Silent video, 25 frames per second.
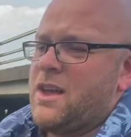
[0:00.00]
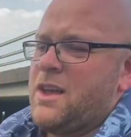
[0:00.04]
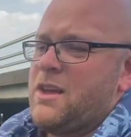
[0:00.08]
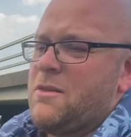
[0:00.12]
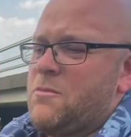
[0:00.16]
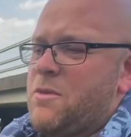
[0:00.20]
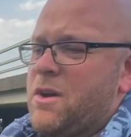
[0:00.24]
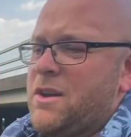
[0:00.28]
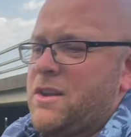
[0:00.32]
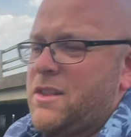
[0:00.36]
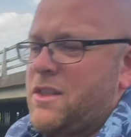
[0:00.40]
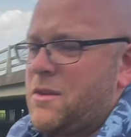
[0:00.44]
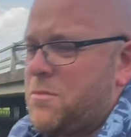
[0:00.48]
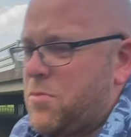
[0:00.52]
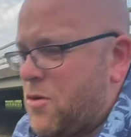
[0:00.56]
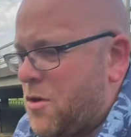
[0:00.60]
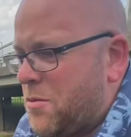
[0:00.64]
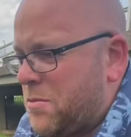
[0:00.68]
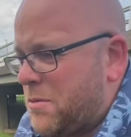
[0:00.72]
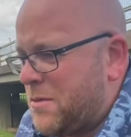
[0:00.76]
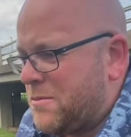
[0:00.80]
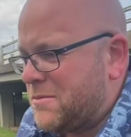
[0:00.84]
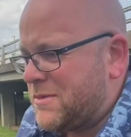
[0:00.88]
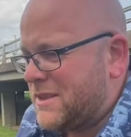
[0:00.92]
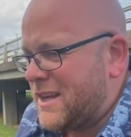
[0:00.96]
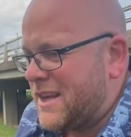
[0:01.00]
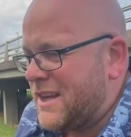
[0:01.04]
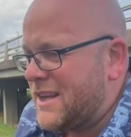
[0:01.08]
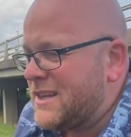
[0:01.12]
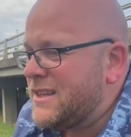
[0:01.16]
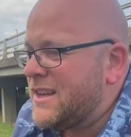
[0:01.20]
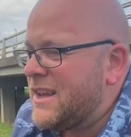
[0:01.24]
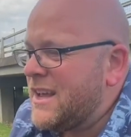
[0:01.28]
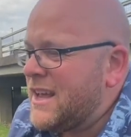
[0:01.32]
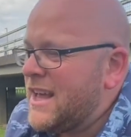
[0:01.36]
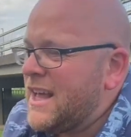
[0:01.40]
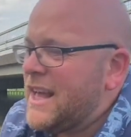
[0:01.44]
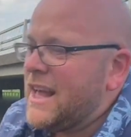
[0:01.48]
one of the problems is
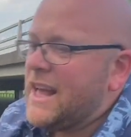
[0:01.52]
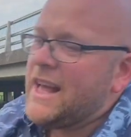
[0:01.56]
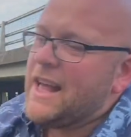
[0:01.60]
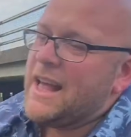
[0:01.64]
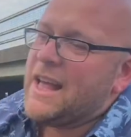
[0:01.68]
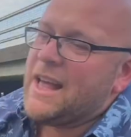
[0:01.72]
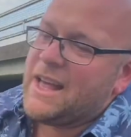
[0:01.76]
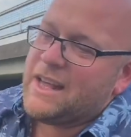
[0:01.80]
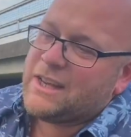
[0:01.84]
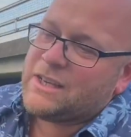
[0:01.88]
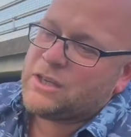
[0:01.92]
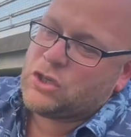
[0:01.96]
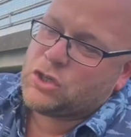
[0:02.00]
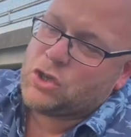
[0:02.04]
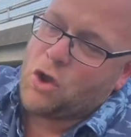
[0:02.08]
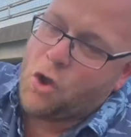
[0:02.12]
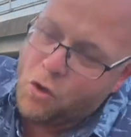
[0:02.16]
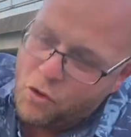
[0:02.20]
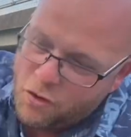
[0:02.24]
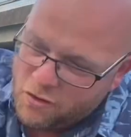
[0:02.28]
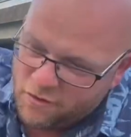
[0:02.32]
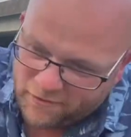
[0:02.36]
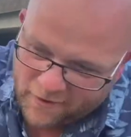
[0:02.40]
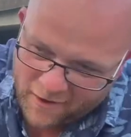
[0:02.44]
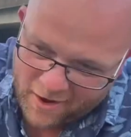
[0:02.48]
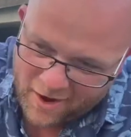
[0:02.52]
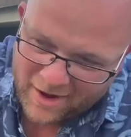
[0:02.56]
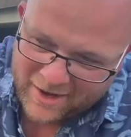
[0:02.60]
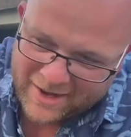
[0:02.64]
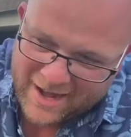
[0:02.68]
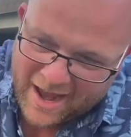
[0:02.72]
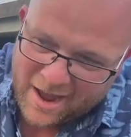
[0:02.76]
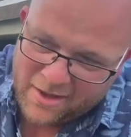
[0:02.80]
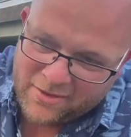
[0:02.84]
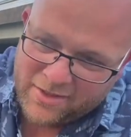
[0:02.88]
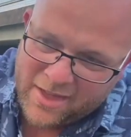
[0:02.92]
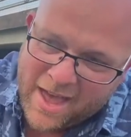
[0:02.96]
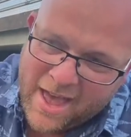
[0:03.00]
it's so far
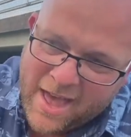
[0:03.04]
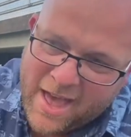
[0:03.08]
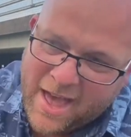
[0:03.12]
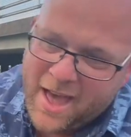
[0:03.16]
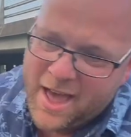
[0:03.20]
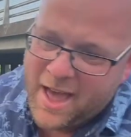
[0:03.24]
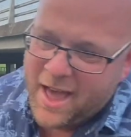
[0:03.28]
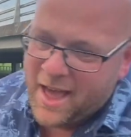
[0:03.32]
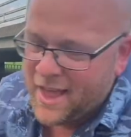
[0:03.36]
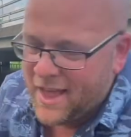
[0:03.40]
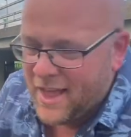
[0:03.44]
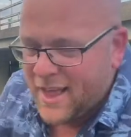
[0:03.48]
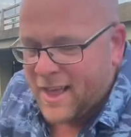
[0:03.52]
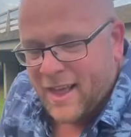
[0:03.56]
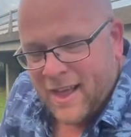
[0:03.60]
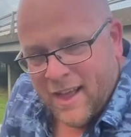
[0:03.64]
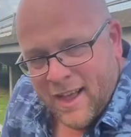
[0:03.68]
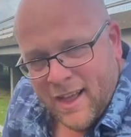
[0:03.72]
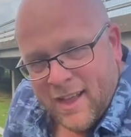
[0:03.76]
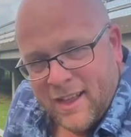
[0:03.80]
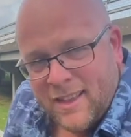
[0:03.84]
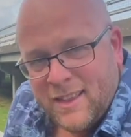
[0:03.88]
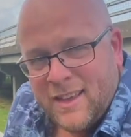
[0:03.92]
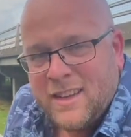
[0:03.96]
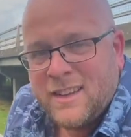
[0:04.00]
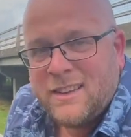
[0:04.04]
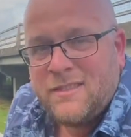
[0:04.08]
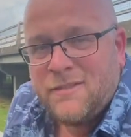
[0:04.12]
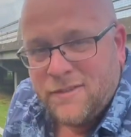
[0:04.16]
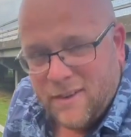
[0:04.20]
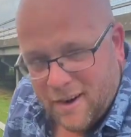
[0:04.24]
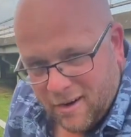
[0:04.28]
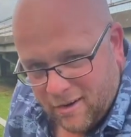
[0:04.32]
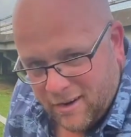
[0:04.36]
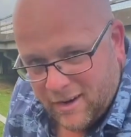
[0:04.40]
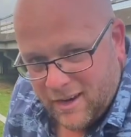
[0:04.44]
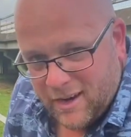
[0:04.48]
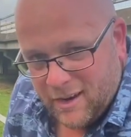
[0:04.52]
down there that it's
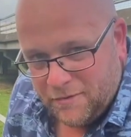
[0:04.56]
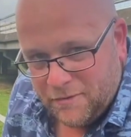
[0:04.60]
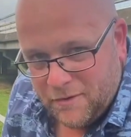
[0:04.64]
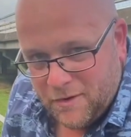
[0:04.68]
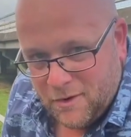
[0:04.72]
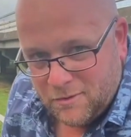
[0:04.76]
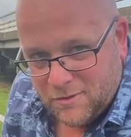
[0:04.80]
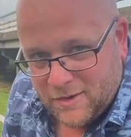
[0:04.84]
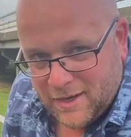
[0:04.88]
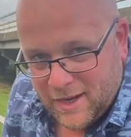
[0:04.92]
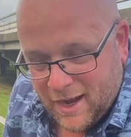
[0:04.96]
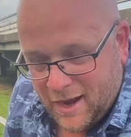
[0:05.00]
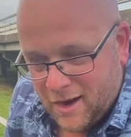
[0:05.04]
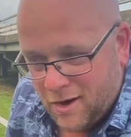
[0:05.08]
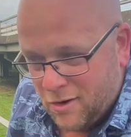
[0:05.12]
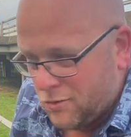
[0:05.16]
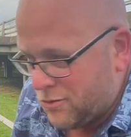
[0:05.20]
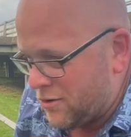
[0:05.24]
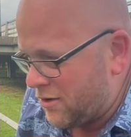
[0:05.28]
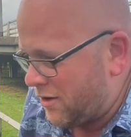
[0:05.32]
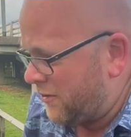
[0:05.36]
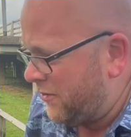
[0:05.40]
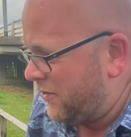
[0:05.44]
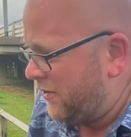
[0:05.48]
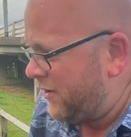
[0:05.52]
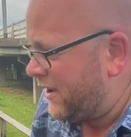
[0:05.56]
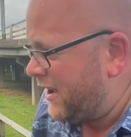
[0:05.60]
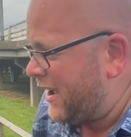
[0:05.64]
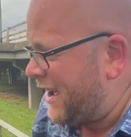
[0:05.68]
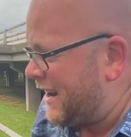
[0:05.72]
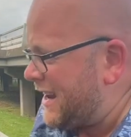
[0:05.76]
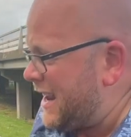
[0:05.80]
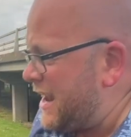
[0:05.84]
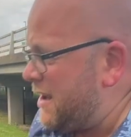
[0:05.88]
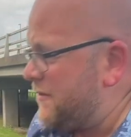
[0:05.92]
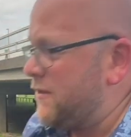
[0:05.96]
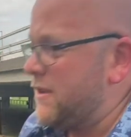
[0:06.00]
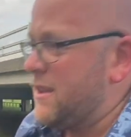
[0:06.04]
very difficult to get hold of. And
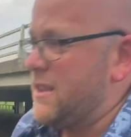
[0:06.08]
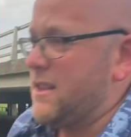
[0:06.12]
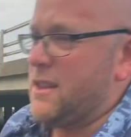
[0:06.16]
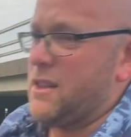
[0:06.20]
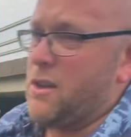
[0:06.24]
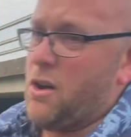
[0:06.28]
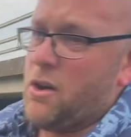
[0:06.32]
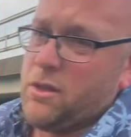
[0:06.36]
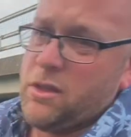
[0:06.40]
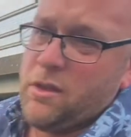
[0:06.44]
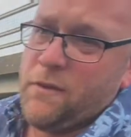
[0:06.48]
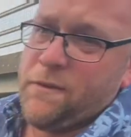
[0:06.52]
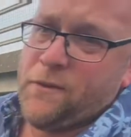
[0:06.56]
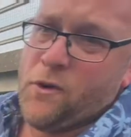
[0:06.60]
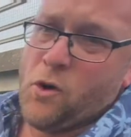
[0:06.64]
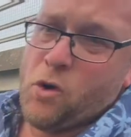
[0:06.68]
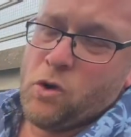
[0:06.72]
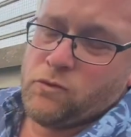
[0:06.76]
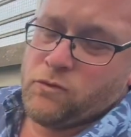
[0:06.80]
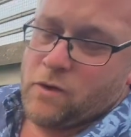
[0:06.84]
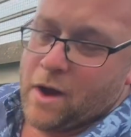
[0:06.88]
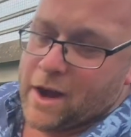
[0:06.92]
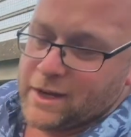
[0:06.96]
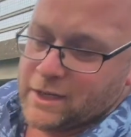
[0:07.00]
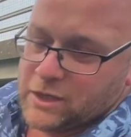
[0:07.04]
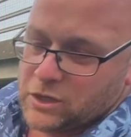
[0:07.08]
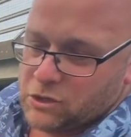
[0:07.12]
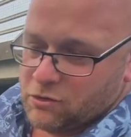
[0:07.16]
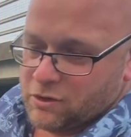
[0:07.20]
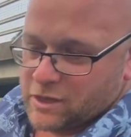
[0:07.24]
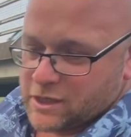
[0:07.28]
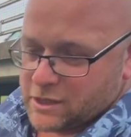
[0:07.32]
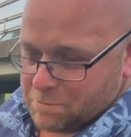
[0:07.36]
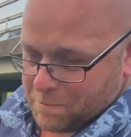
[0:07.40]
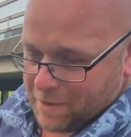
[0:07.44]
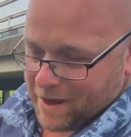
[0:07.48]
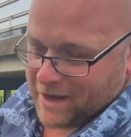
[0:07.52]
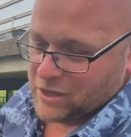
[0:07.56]
even like the Ford Ranger
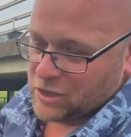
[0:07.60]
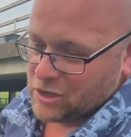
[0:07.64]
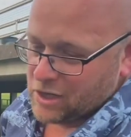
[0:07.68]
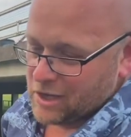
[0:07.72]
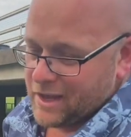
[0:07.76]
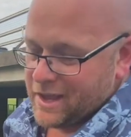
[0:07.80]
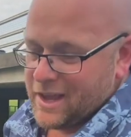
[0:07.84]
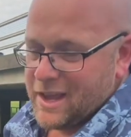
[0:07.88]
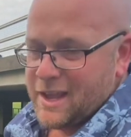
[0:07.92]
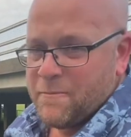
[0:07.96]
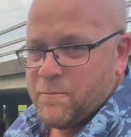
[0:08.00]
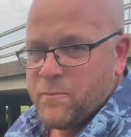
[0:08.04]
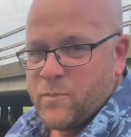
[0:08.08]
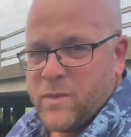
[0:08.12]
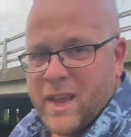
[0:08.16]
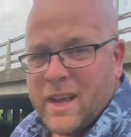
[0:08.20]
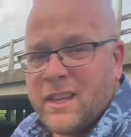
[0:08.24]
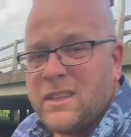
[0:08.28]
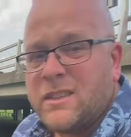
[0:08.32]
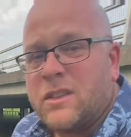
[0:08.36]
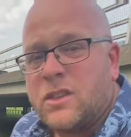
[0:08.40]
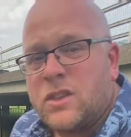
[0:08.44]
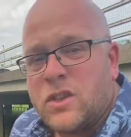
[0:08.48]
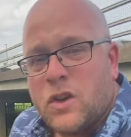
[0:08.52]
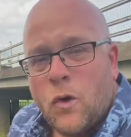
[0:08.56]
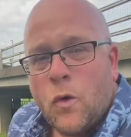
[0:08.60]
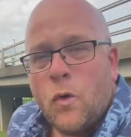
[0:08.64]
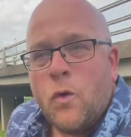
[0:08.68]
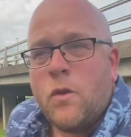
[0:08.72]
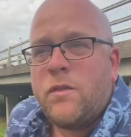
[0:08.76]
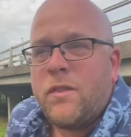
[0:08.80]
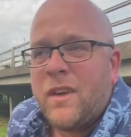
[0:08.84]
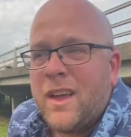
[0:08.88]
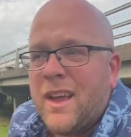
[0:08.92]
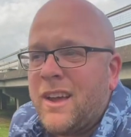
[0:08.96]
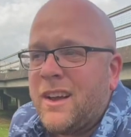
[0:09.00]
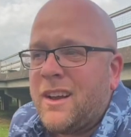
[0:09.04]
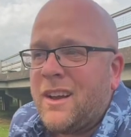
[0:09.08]
especially is a tall
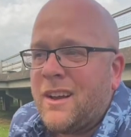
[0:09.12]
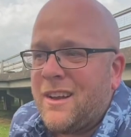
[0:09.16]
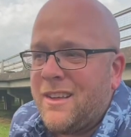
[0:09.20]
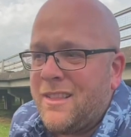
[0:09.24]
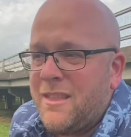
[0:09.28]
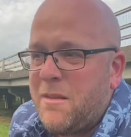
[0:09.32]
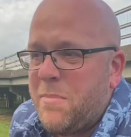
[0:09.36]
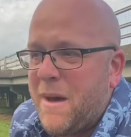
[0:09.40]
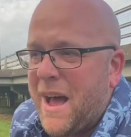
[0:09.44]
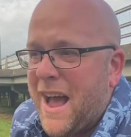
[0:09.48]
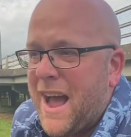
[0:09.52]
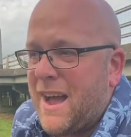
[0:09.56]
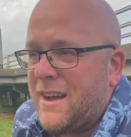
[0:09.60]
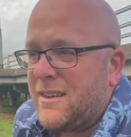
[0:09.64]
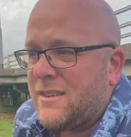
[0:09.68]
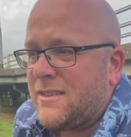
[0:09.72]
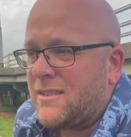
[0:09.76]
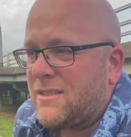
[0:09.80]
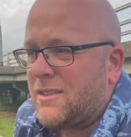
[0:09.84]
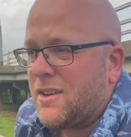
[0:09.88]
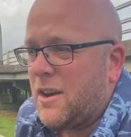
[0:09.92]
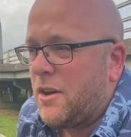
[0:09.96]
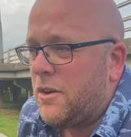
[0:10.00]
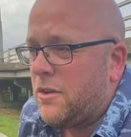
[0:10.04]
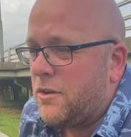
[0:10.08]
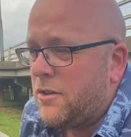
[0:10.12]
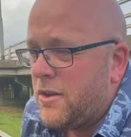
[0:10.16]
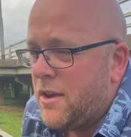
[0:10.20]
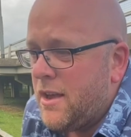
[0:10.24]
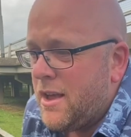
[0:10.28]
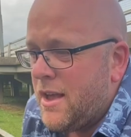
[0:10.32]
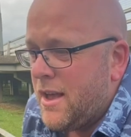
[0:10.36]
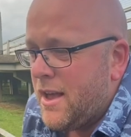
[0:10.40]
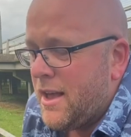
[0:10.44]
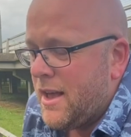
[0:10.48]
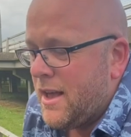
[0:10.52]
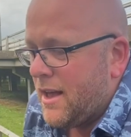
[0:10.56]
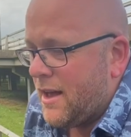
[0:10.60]
vehicle at the back, so
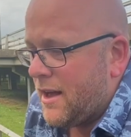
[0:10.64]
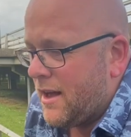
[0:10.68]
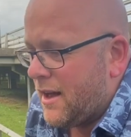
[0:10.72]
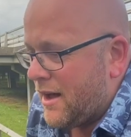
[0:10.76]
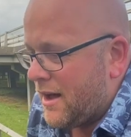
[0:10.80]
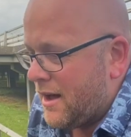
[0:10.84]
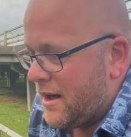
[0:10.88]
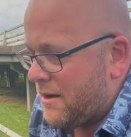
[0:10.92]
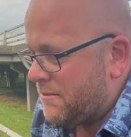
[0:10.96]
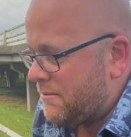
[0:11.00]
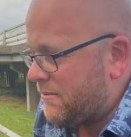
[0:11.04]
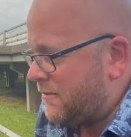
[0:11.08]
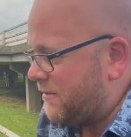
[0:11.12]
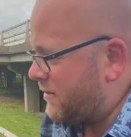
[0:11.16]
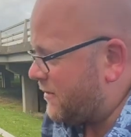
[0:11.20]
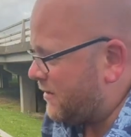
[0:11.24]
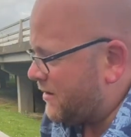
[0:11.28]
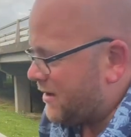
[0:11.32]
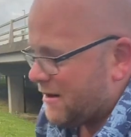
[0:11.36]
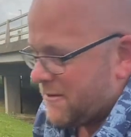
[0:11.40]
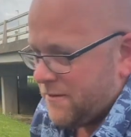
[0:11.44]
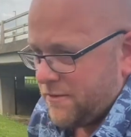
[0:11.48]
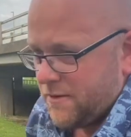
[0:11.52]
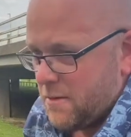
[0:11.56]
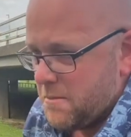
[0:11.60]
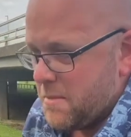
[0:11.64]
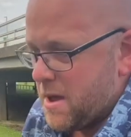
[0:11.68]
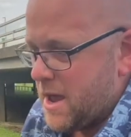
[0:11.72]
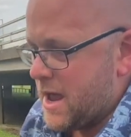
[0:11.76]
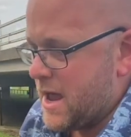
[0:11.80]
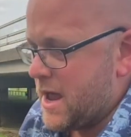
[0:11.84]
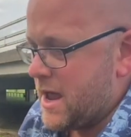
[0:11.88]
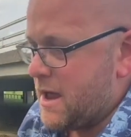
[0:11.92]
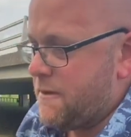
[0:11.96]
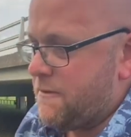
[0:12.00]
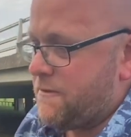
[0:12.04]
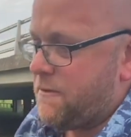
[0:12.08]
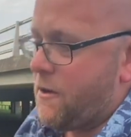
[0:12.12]
for
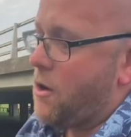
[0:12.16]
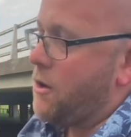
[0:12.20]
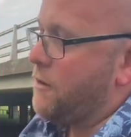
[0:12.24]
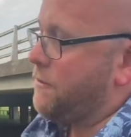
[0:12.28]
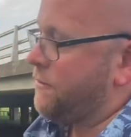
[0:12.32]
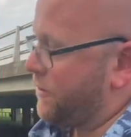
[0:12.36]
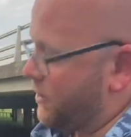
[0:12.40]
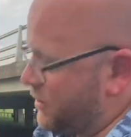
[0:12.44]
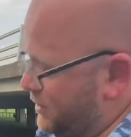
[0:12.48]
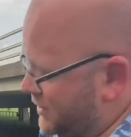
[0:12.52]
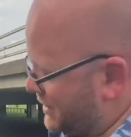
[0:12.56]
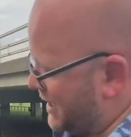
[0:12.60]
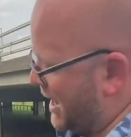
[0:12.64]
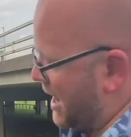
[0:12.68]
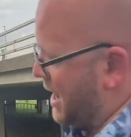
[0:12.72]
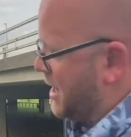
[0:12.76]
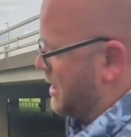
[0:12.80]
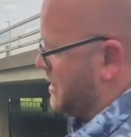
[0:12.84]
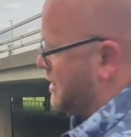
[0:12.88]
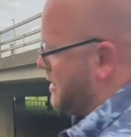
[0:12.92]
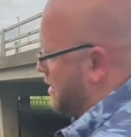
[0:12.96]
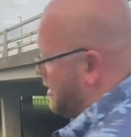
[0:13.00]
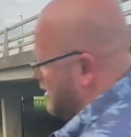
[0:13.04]
me, 5'10",